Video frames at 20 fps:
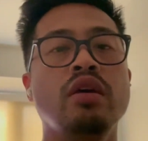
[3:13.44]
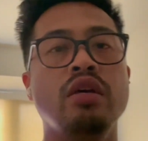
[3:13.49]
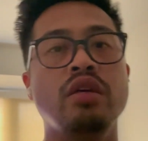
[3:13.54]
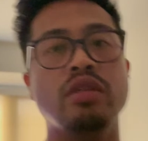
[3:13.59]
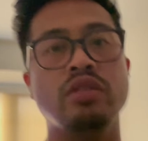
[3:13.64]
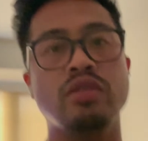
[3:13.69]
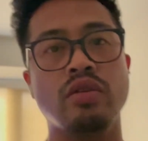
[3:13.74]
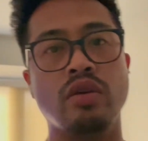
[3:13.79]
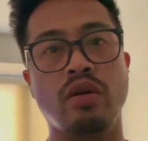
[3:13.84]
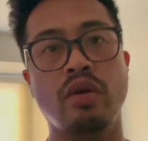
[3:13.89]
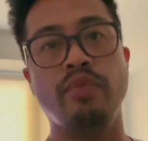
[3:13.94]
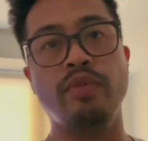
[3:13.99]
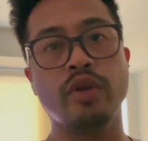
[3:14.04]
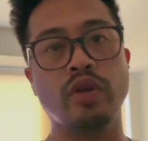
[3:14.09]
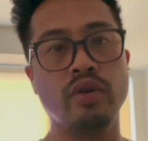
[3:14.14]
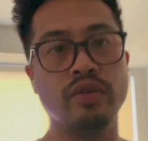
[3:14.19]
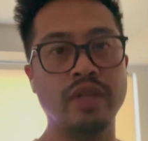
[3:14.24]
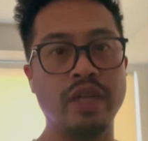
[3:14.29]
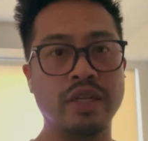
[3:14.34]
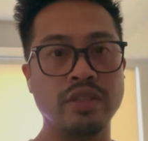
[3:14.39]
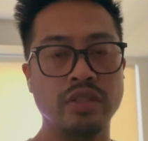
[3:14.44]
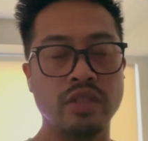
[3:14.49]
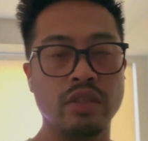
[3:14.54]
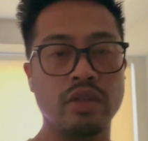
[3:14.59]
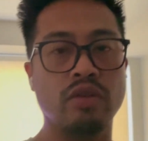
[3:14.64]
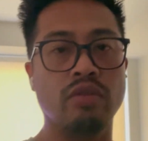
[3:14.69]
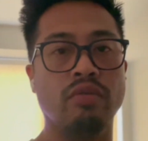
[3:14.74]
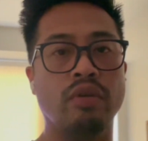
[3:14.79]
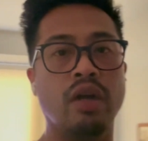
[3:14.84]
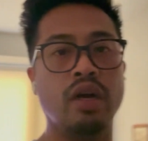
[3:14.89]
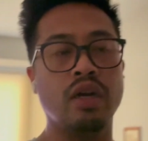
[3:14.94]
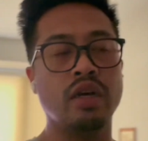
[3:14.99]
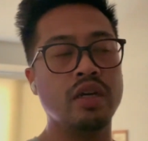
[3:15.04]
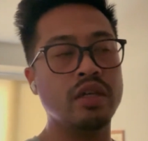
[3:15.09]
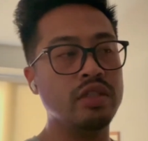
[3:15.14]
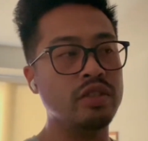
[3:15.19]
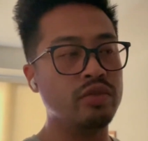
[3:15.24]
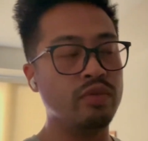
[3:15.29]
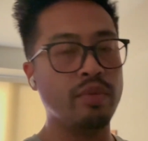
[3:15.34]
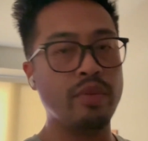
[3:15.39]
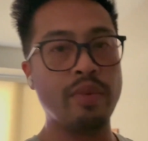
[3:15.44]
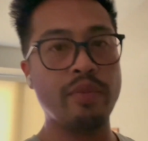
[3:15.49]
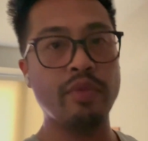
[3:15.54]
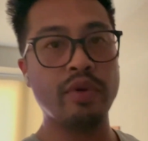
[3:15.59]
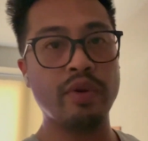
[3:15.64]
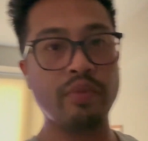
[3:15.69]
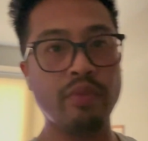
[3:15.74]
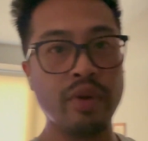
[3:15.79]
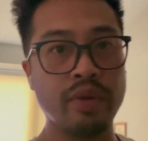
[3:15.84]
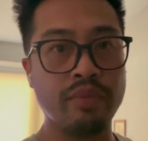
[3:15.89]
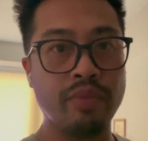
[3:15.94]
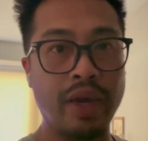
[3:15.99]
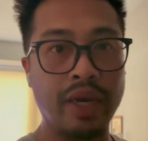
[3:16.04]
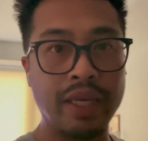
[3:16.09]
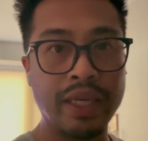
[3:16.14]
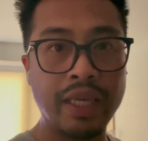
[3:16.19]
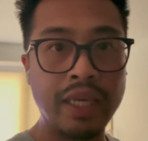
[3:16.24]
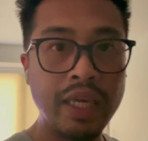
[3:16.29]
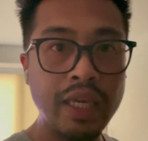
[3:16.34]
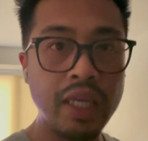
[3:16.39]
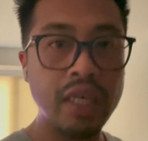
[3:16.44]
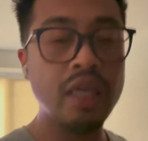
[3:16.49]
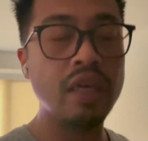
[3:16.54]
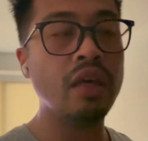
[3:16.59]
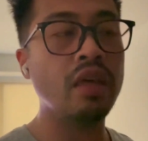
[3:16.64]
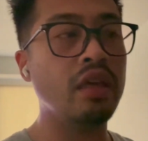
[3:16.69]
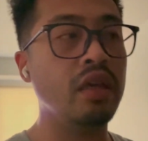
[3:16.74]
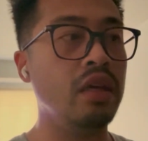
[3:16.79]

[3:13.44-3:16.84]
So I'm gonna go down to the garage, remember to bring my key,